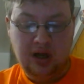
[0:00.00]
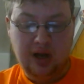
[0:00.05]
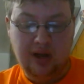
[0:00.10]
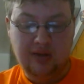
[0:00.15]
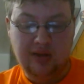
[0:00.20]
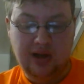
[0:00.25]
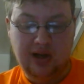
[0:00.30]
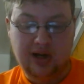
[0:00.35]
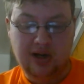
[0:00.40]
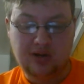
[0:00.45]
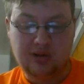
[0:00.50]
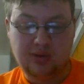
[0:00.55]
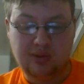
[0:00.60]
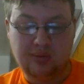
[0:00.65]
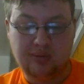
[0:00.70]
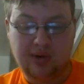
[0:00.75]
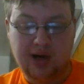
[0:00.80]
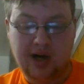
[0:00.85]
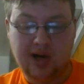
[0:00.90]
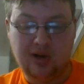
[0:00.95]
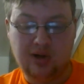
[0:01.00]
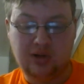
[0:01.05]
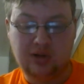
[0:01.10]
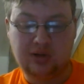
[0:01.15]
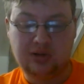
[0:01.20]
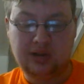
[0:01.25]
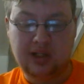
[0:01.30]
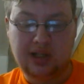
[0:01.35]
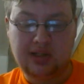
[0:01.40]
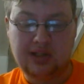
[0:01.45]
And then there's a writer
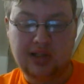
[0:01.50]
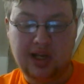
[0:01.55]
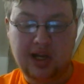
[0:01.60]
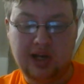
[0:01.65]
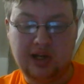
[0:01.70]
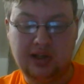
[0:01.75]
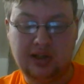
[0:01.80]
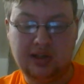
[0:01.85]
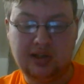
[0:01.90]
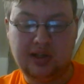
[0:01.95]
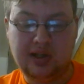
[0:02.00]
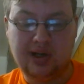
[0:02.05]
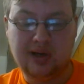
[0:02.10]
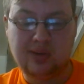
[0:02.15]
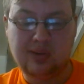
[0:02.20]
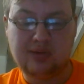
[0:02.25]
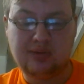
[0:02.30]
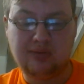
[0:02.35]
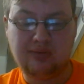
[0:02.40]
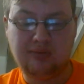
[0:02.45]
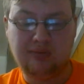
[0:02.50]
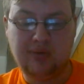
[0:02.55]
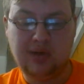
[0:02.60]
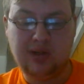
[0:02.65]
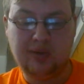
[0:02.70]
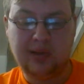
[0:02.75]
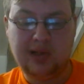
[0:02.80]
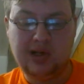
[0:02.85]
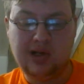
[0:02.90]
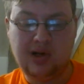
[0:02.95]
that said, there's
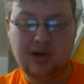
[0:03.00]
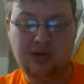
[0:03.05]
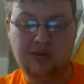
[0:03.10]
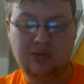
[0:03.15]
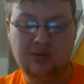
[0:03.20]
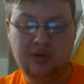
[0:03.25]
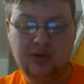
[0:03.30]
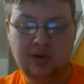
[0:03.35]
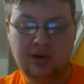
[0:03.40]
really no